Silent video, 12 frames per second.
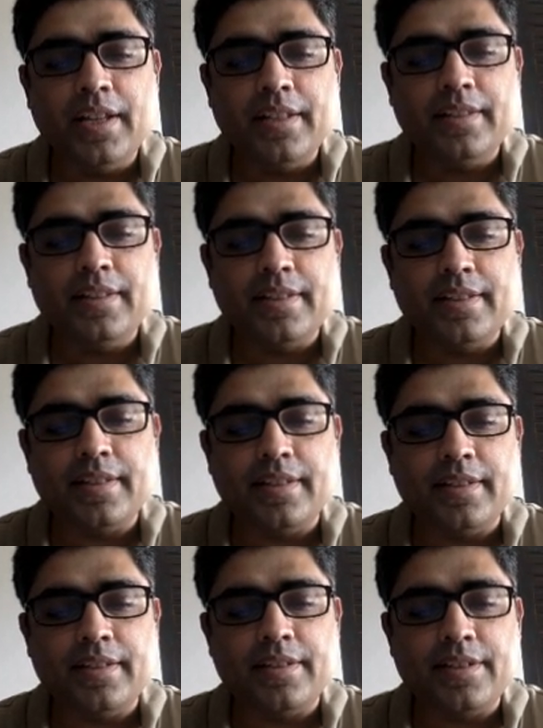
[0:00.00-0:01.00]
this
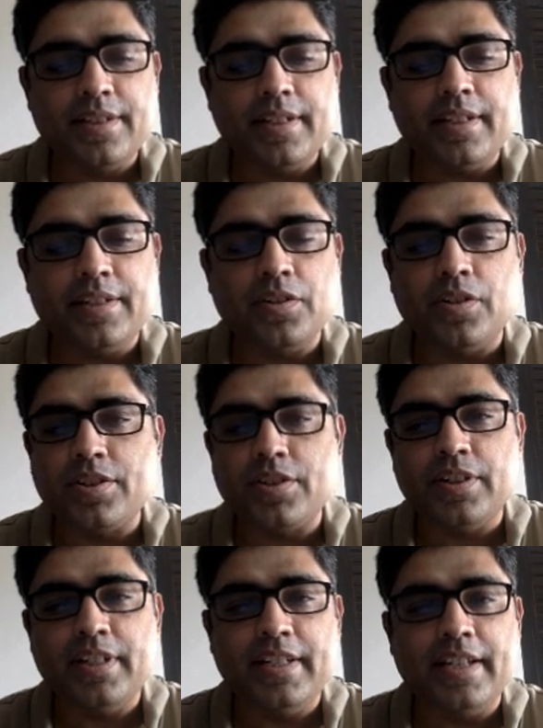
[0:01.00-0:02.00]
sheet
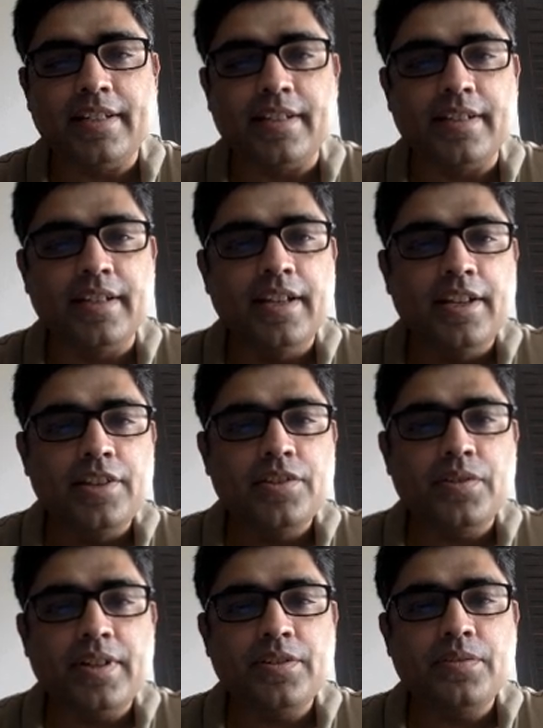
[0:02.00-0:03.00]
consolidated,
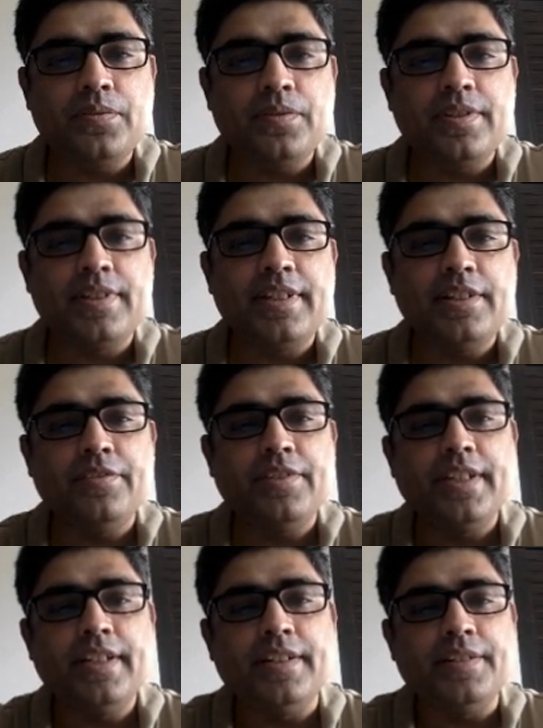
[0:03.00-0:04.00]
so as you see over
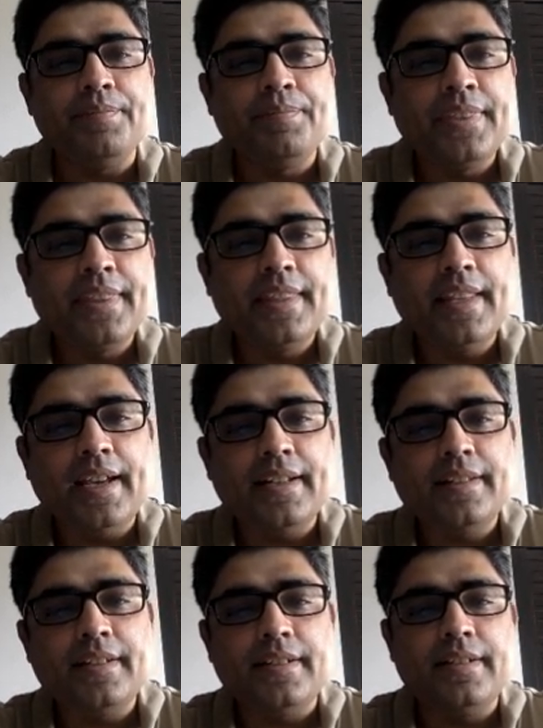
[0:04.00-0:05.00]
here that